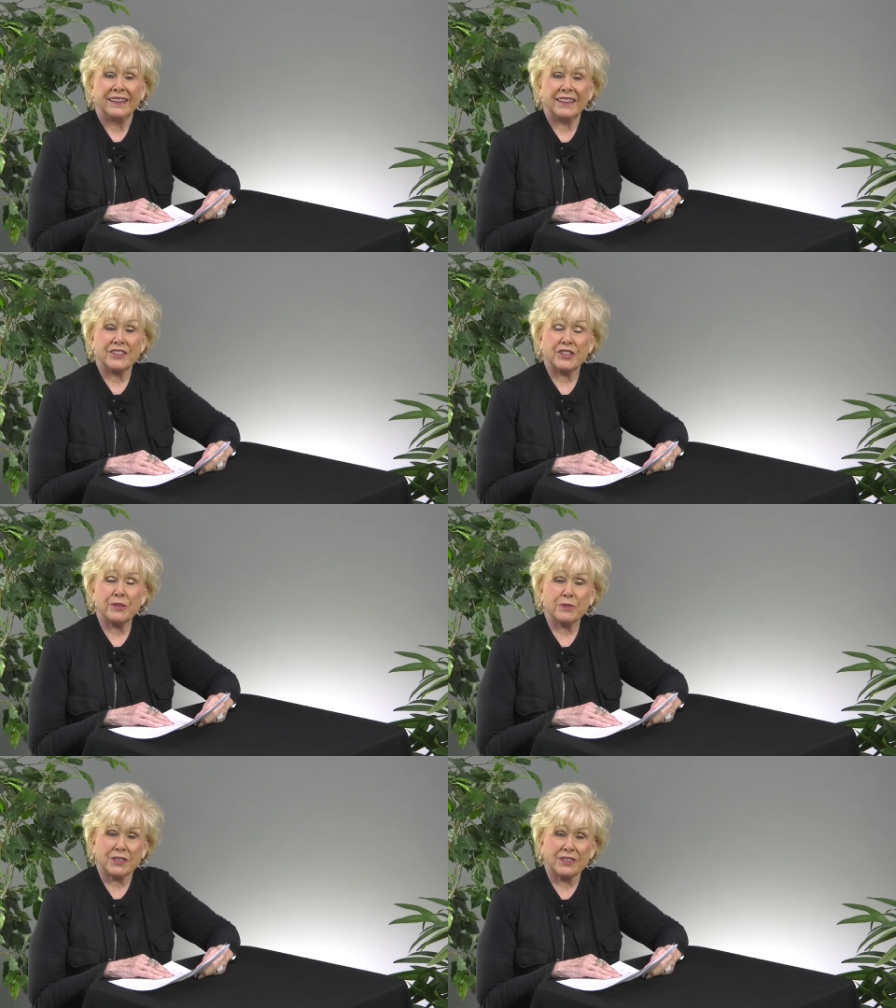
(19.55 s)
And
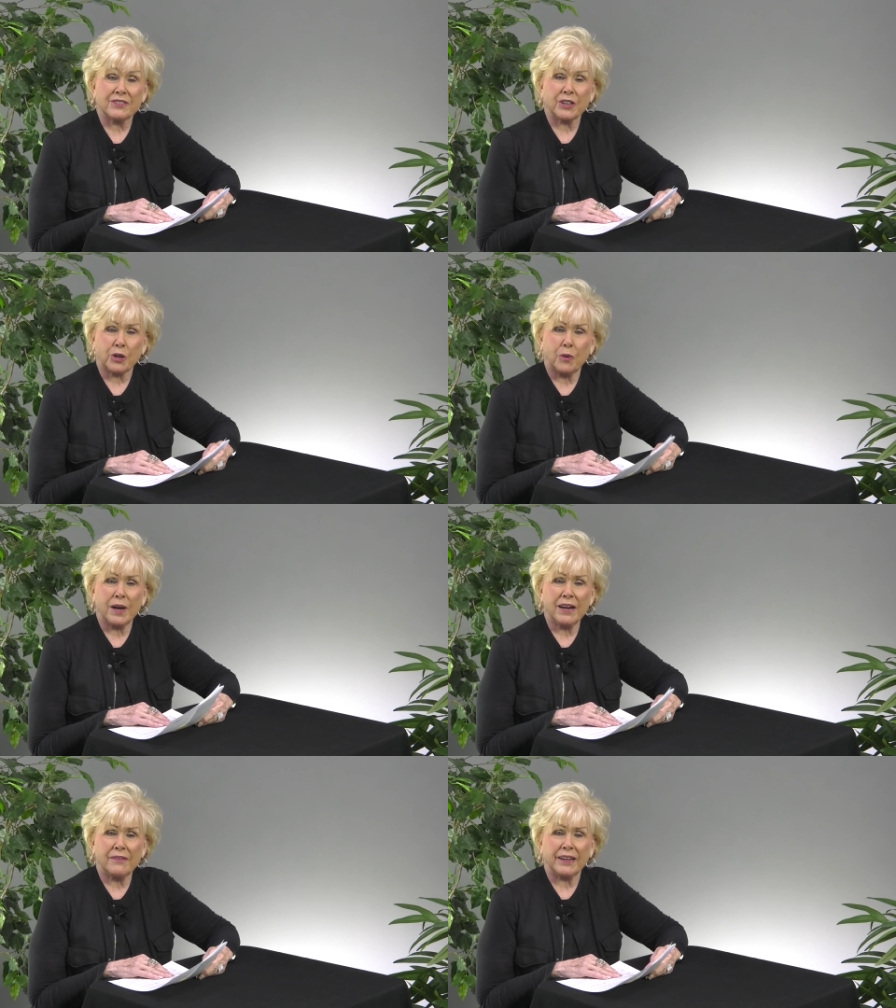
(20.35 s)
she was just
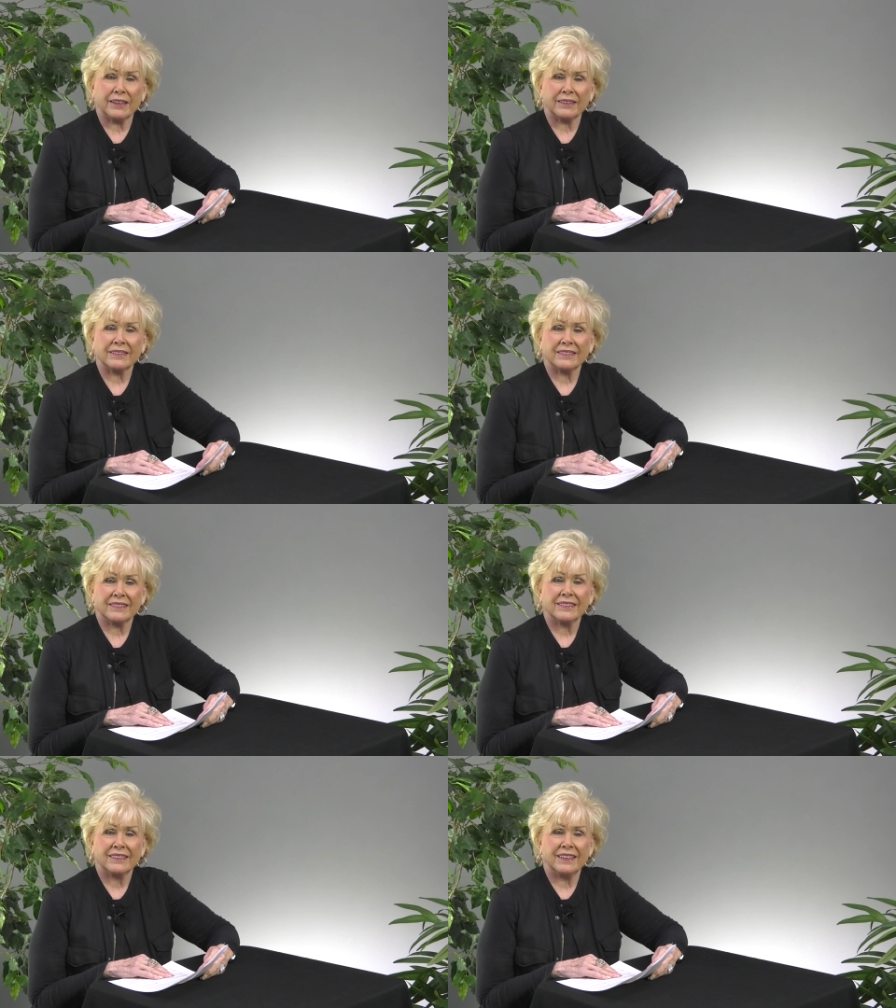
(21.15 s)
inquiring,
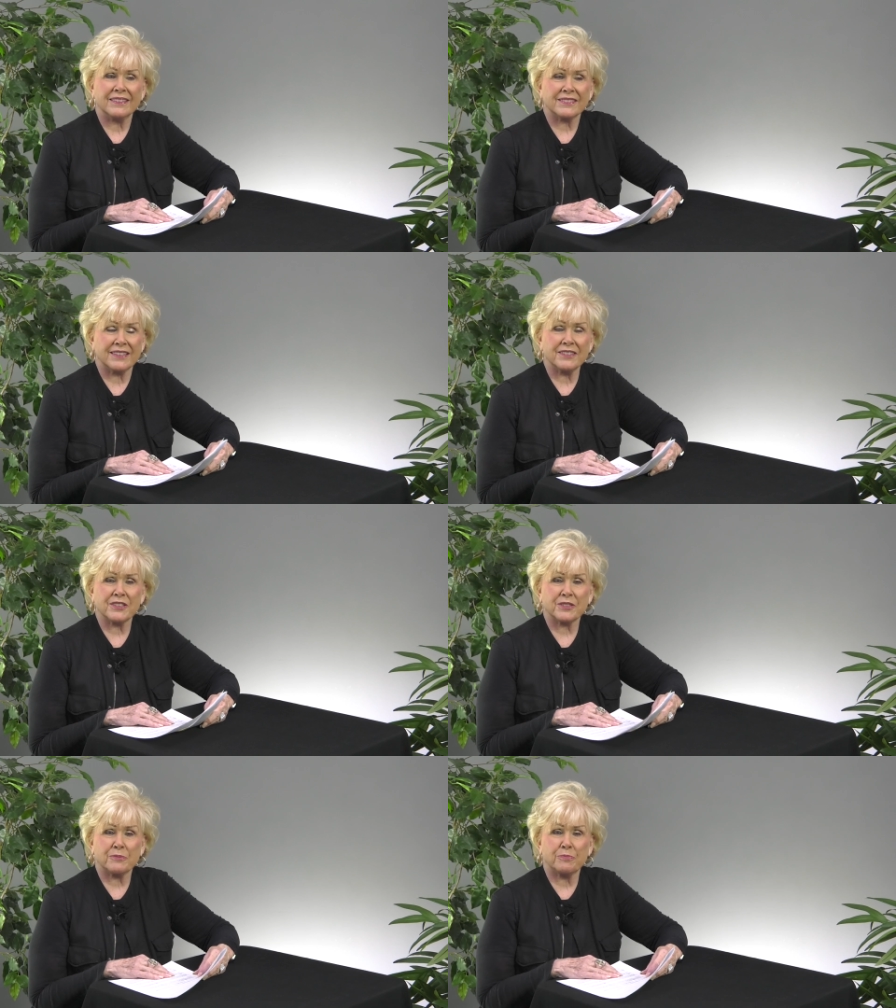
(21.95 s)
is
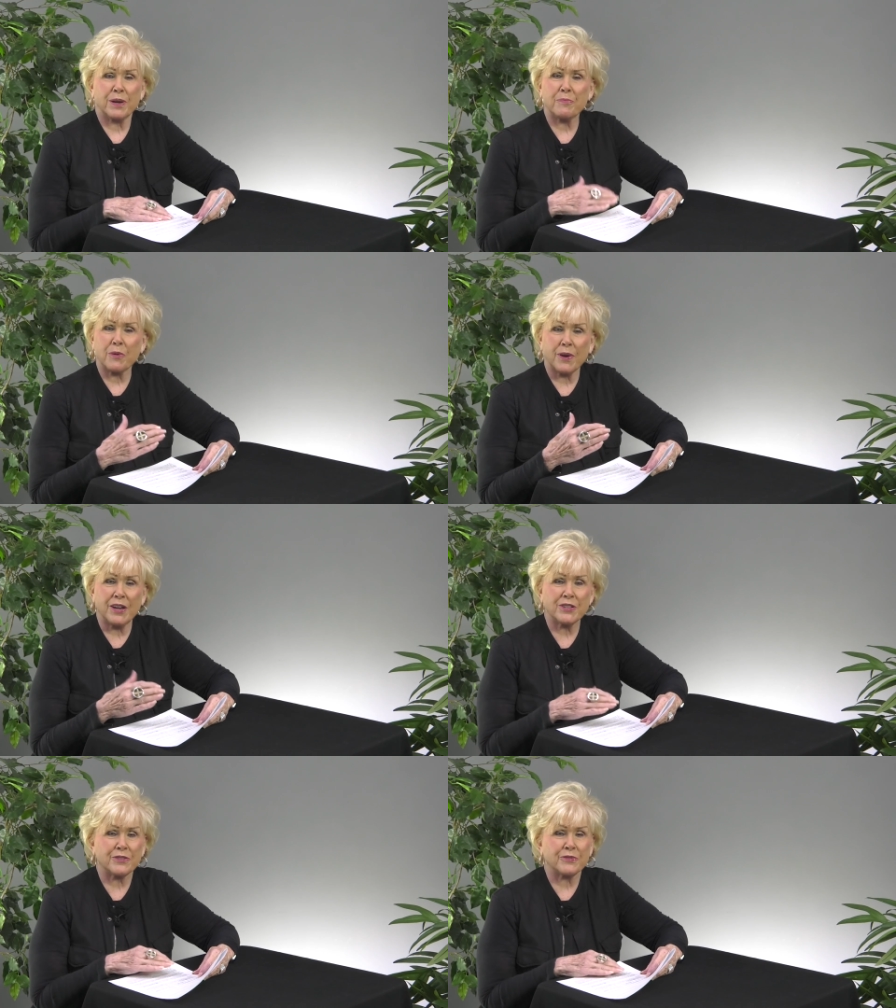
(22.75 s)
this
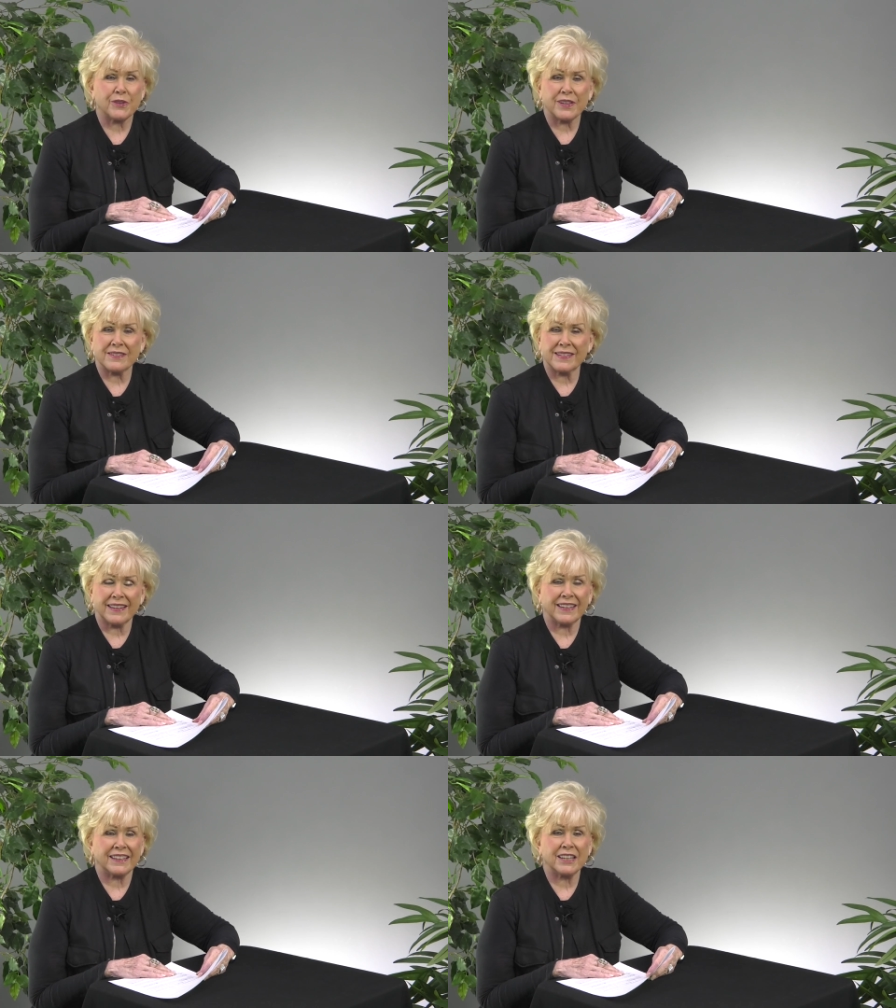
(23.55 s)
preparation for the
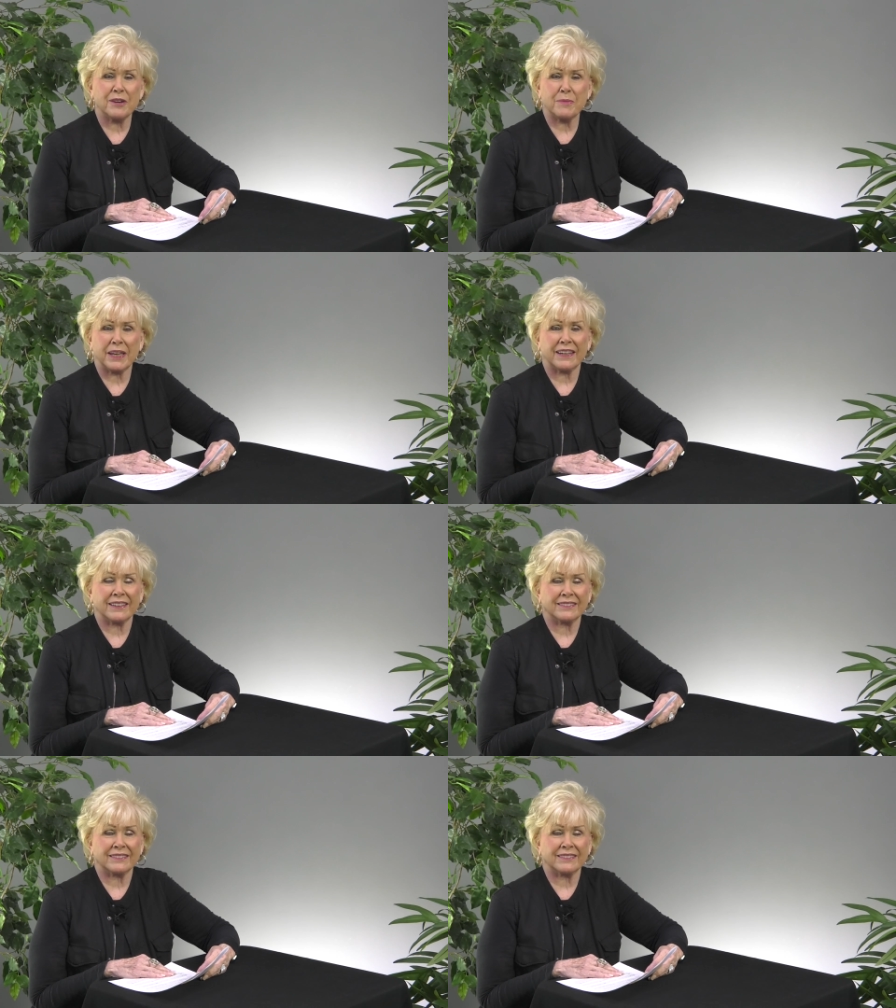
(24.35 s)
second coming?